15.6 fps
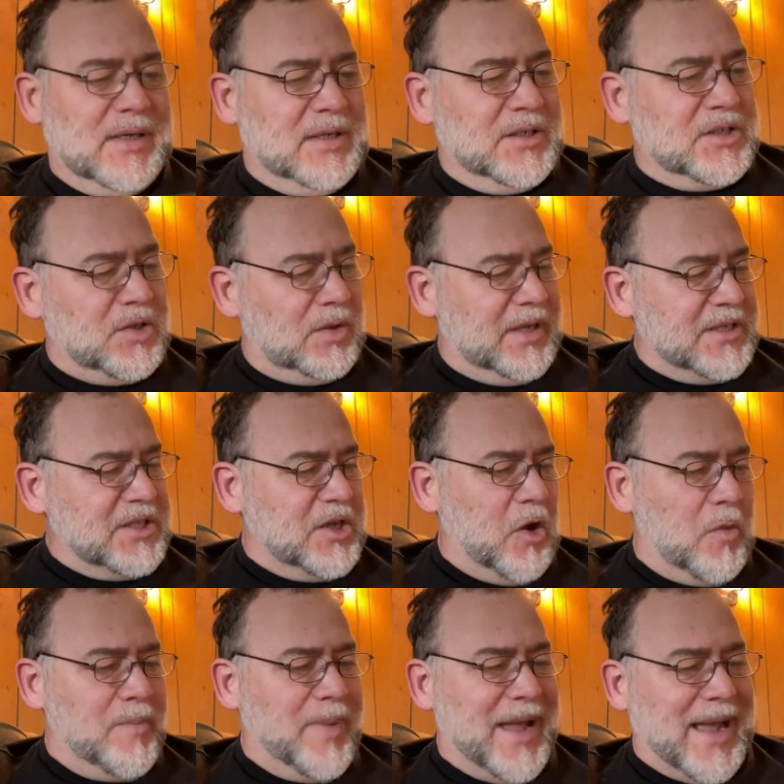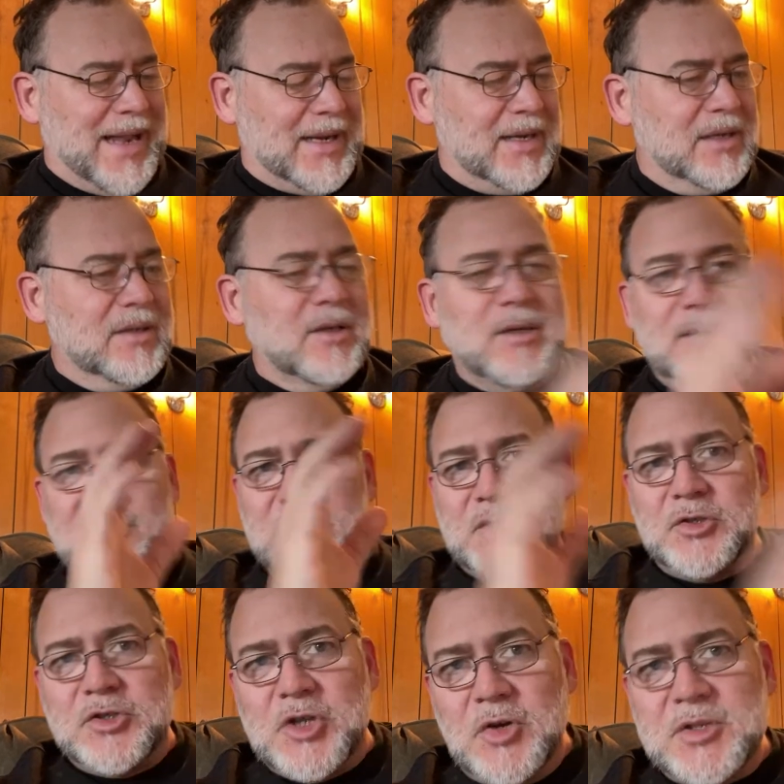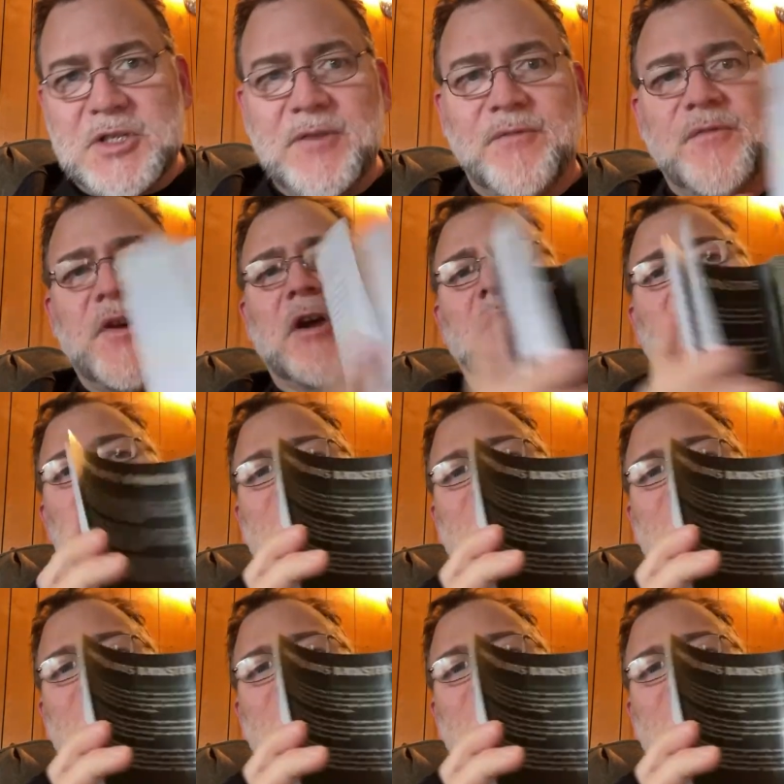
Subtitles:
So let's go back to Joseph Farrell,